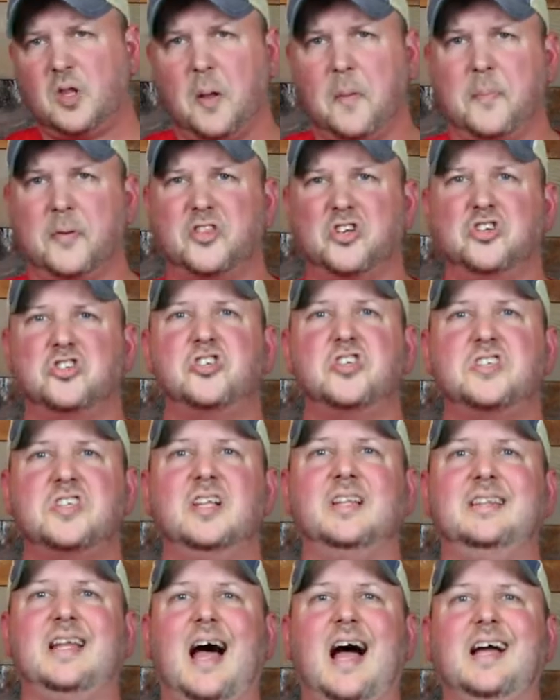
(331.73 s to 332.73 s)
But there's just a
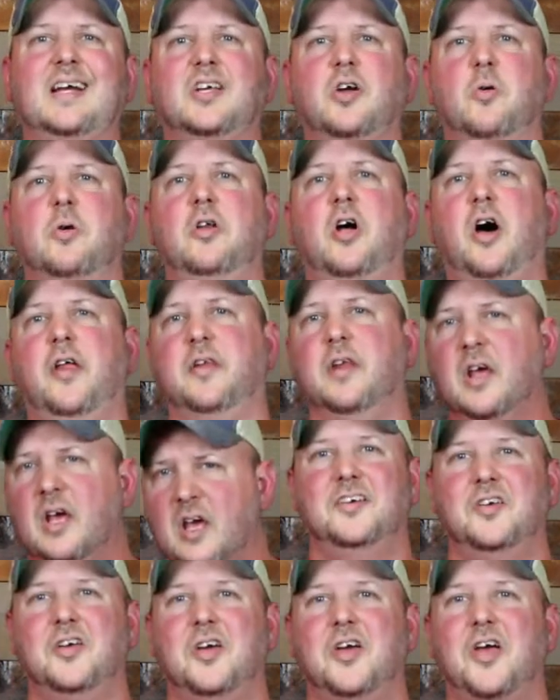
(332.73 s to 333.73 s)
lot going on.
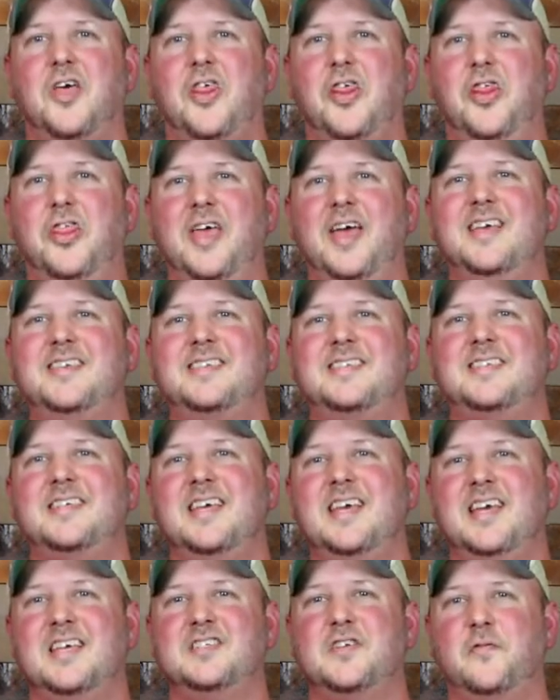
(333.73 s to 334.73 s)
This
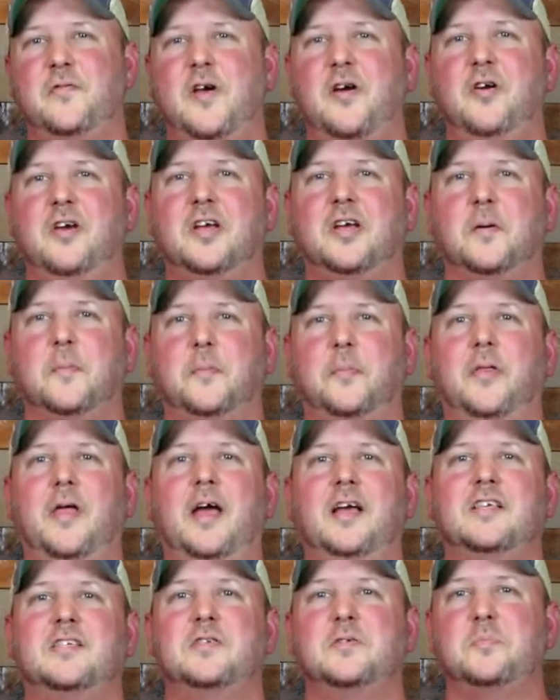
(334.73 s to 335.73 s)
is a very
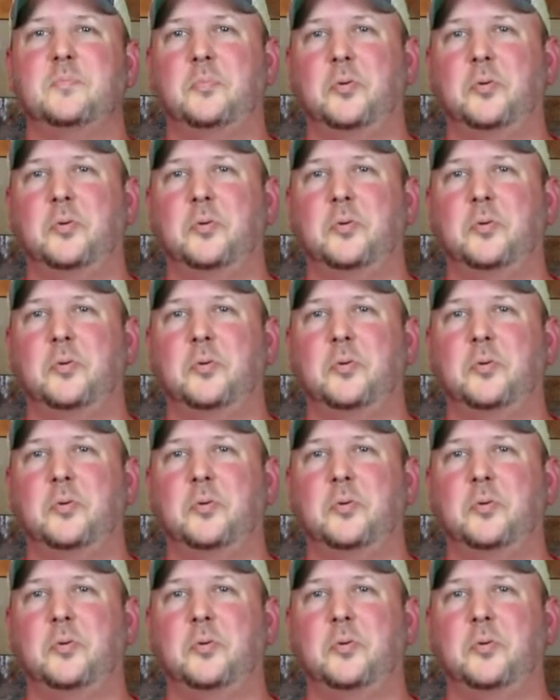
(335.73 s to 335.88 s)
complex